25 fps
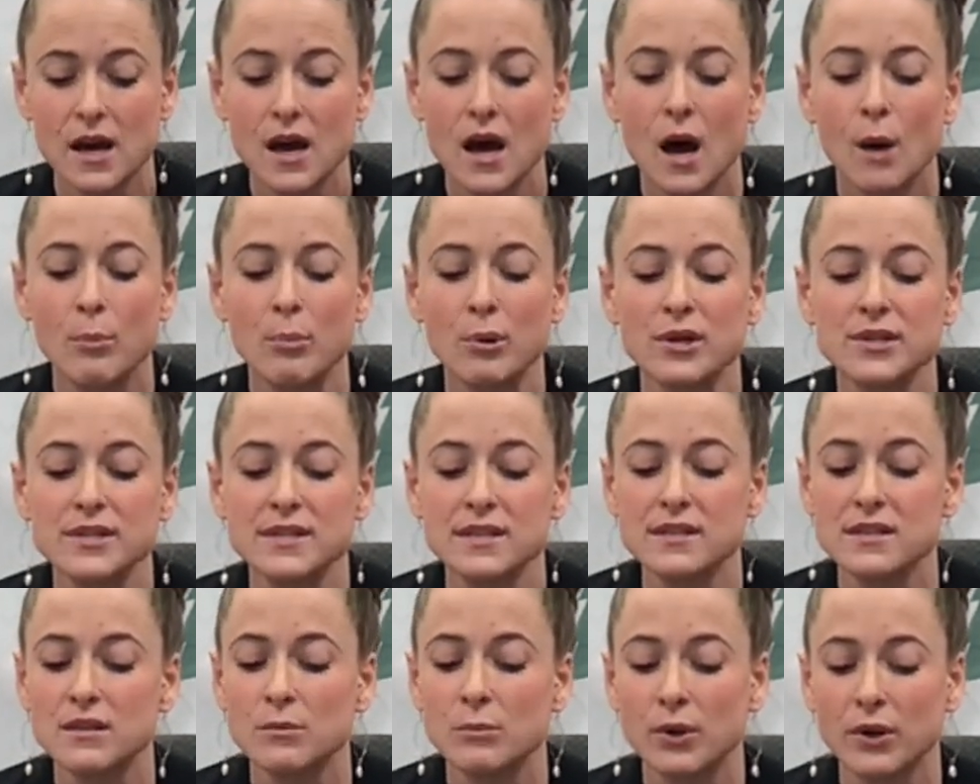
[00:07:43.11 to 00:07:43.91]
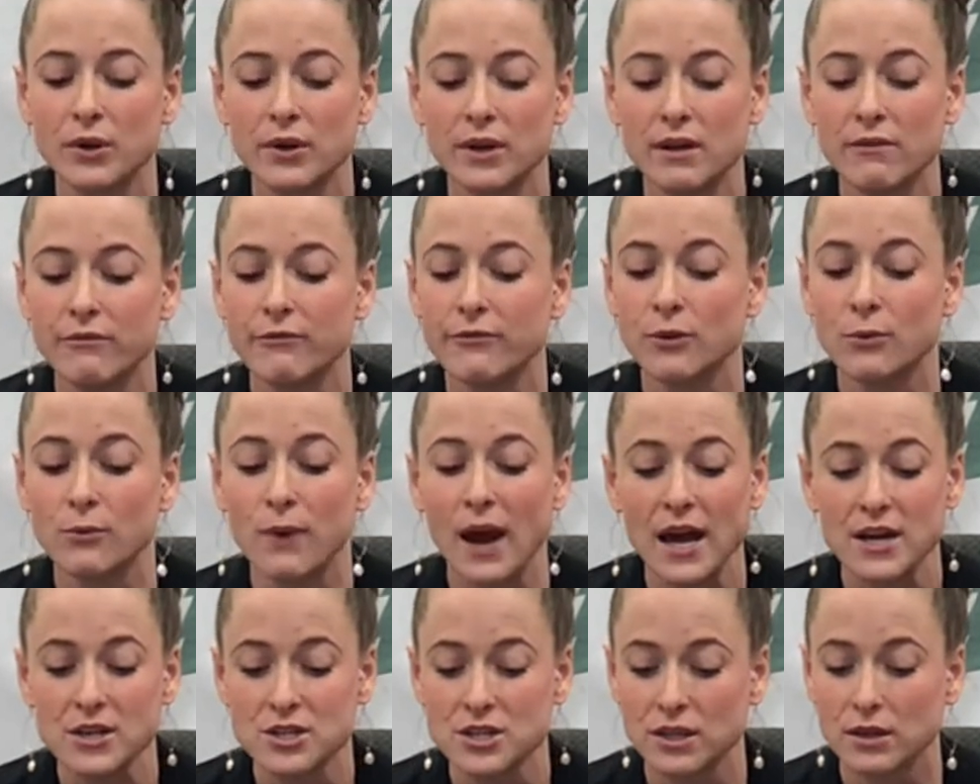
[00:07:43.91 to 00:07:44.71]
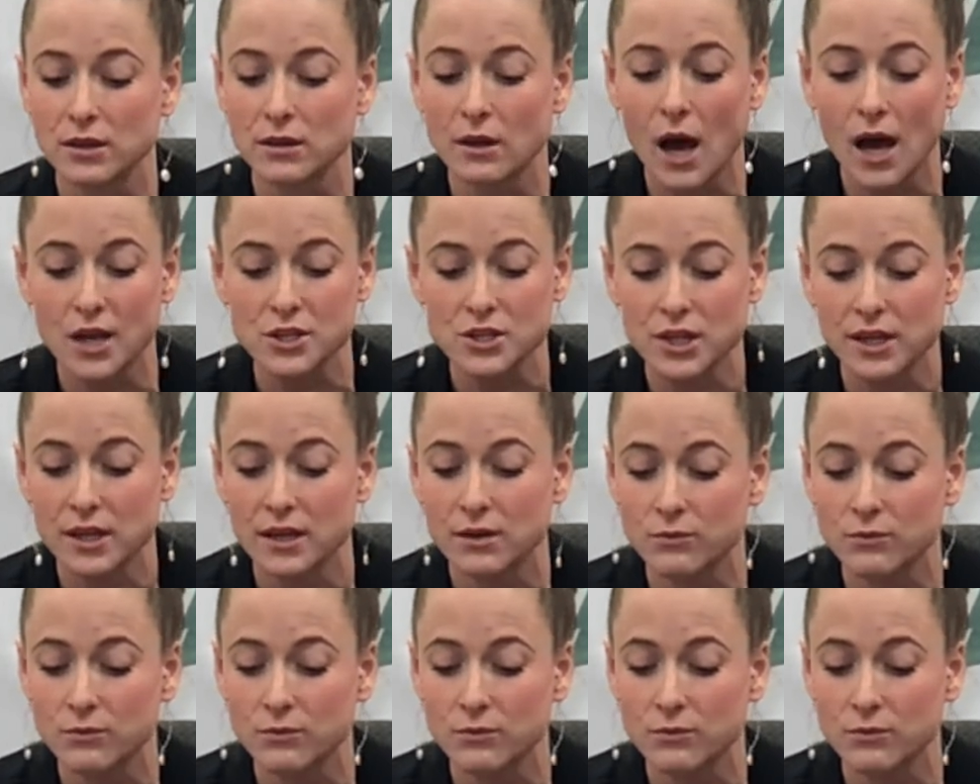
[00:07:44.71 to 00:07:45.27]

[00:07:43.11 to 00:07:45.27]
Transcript: a person's ability for ration, logic,